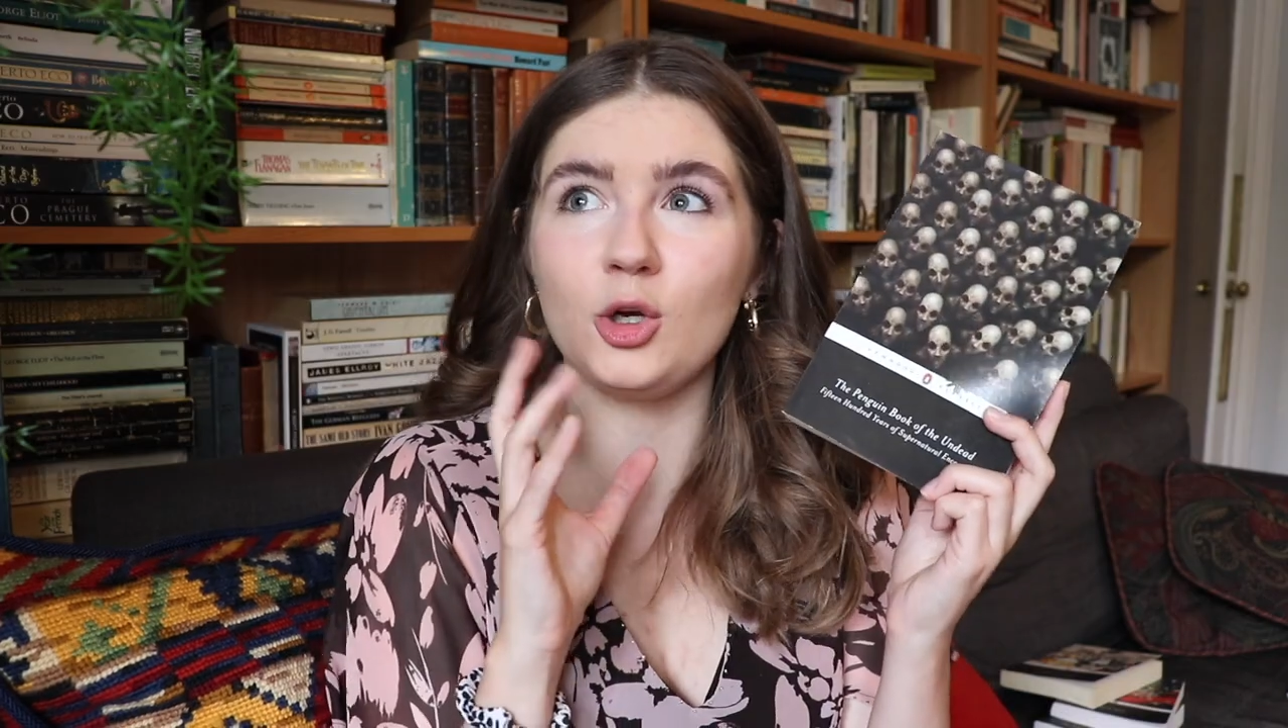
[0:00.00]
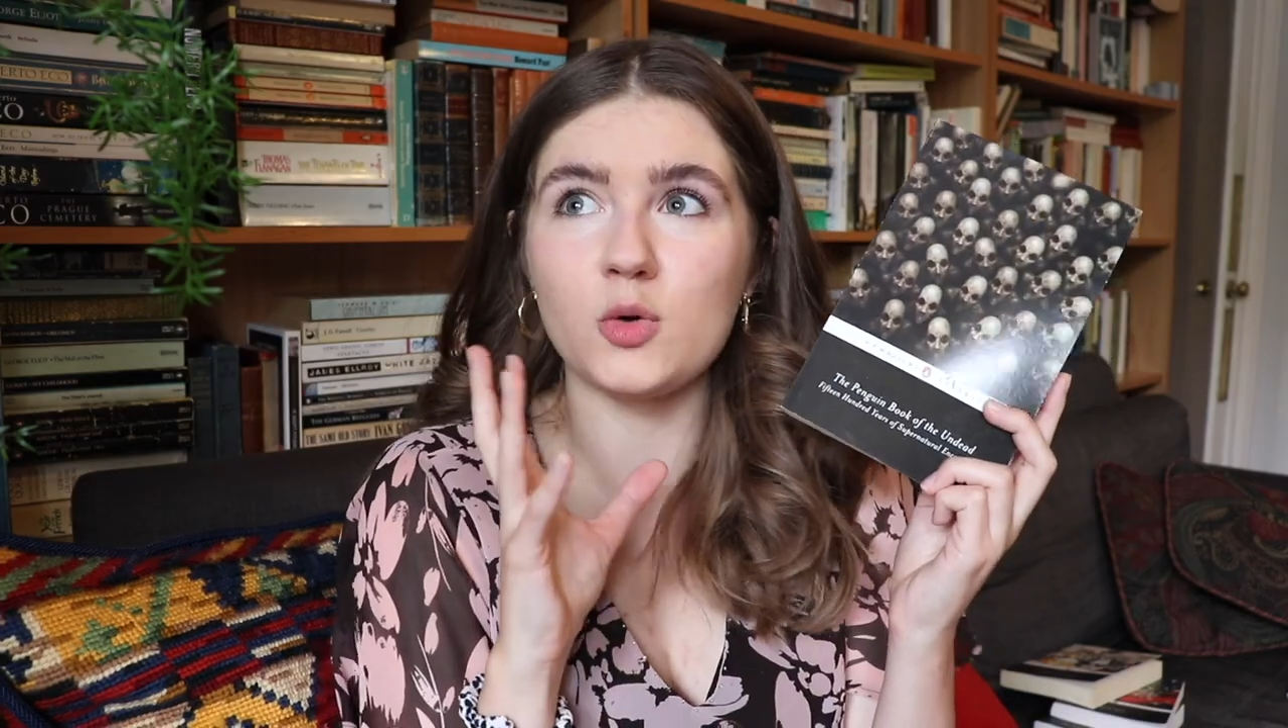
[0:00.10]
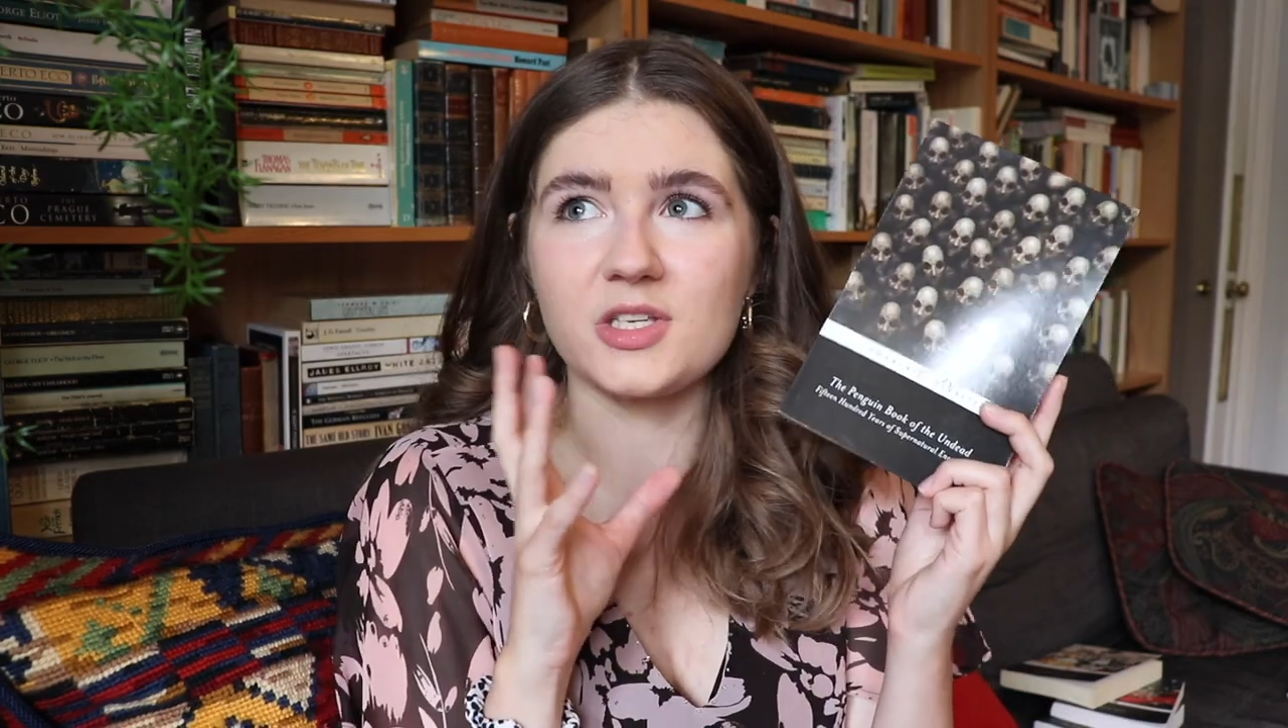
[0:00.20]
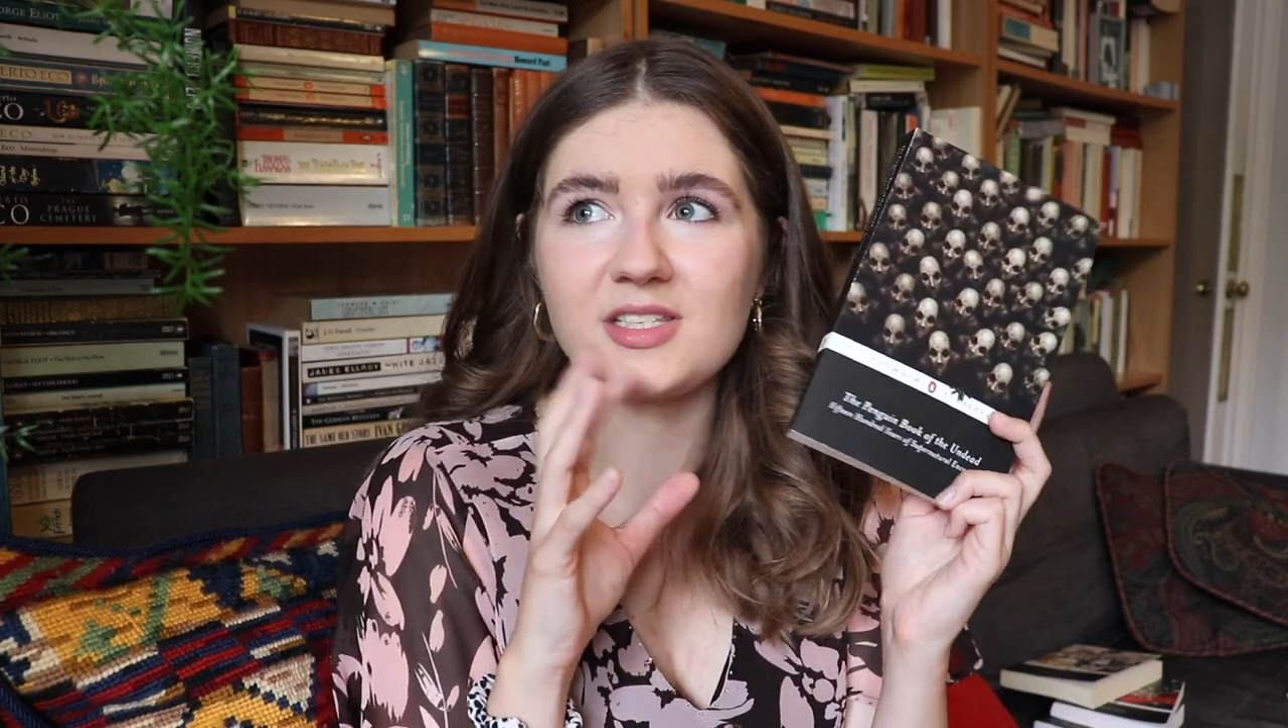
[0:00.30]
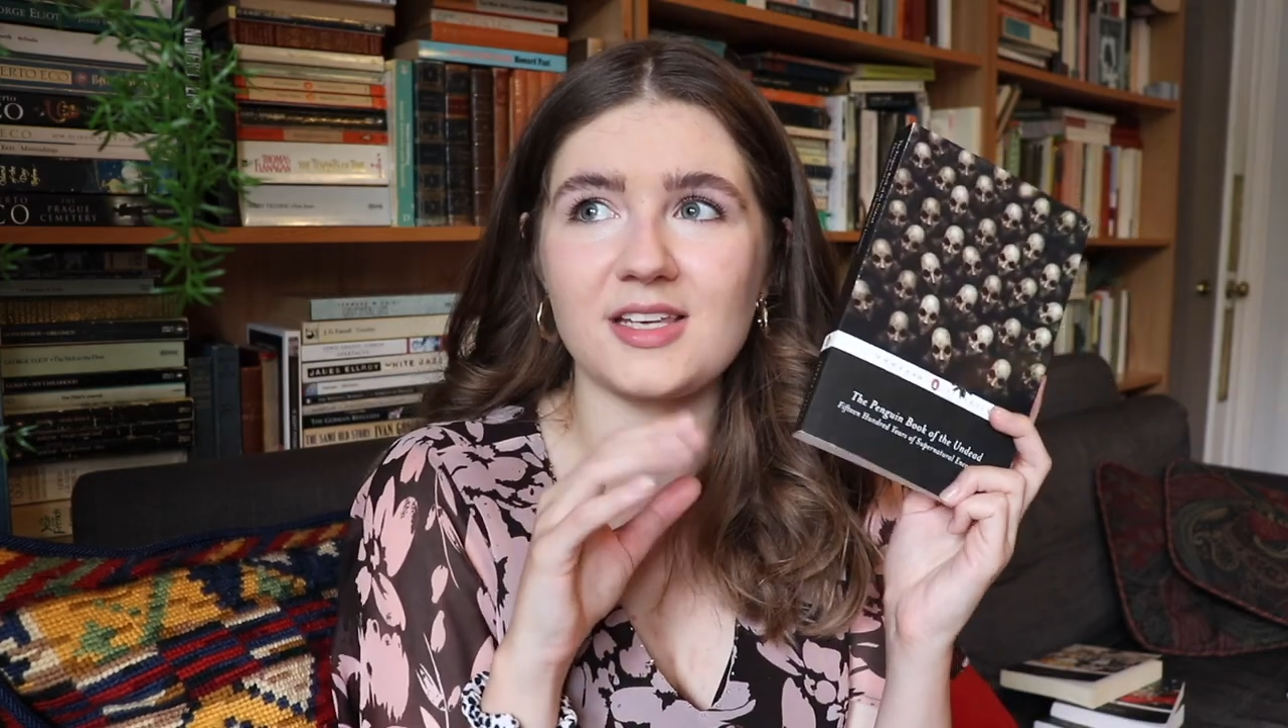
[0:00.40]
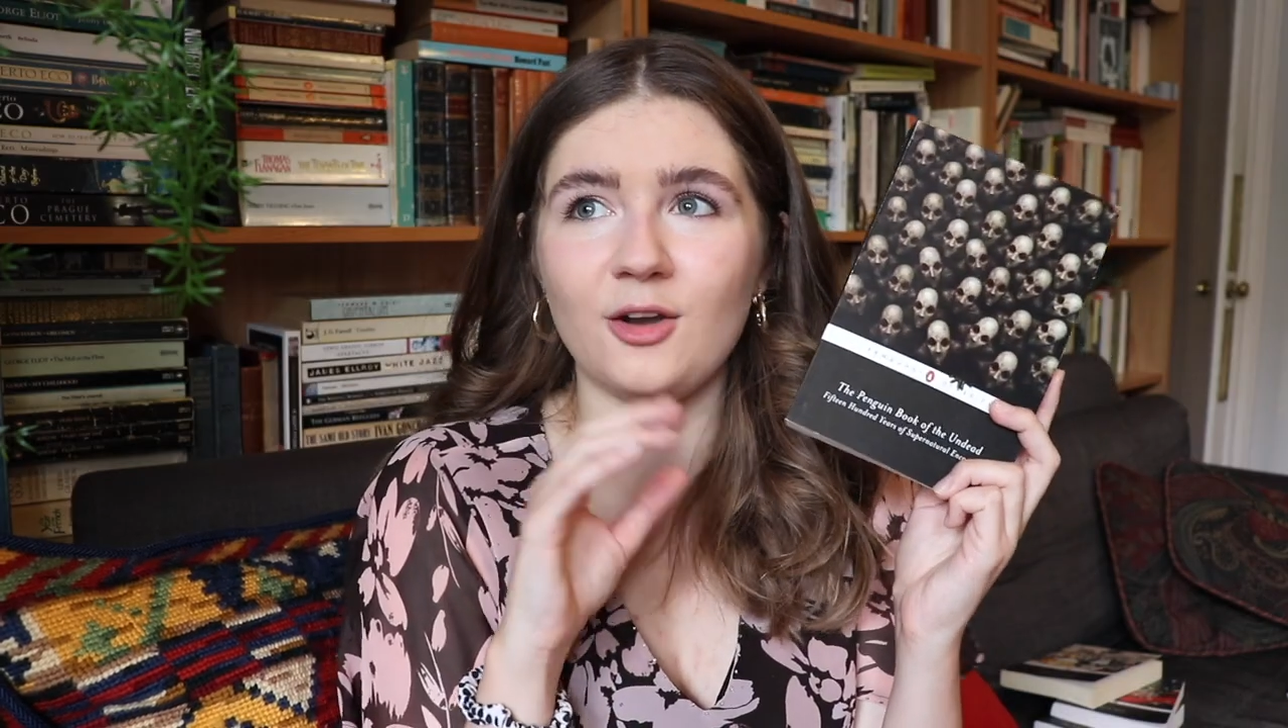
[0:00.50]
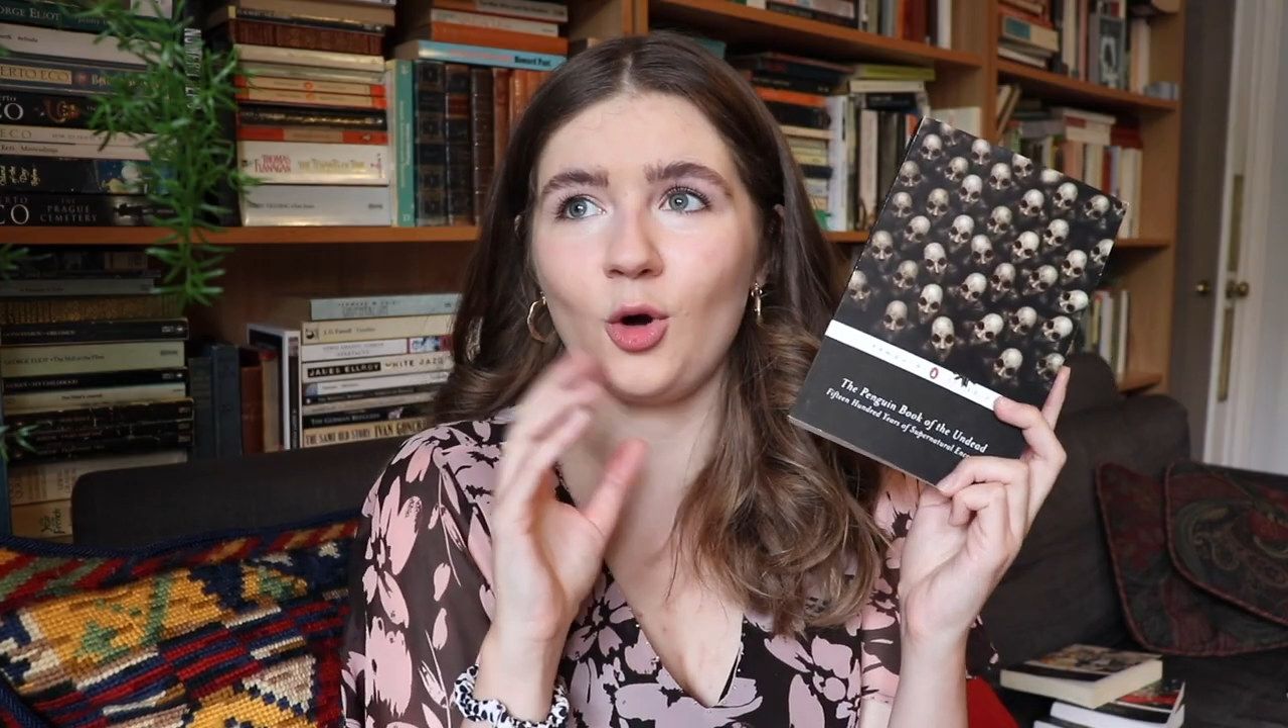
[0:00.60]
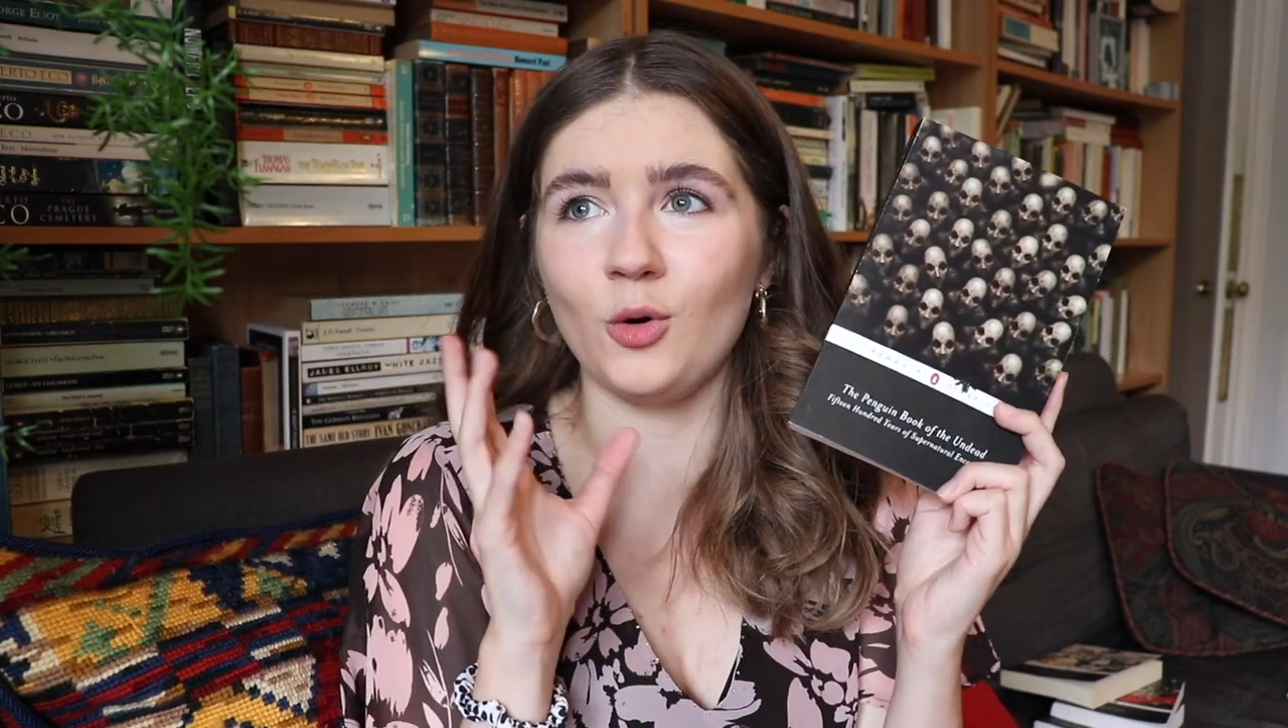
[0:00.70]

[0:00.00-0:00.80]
ghosts and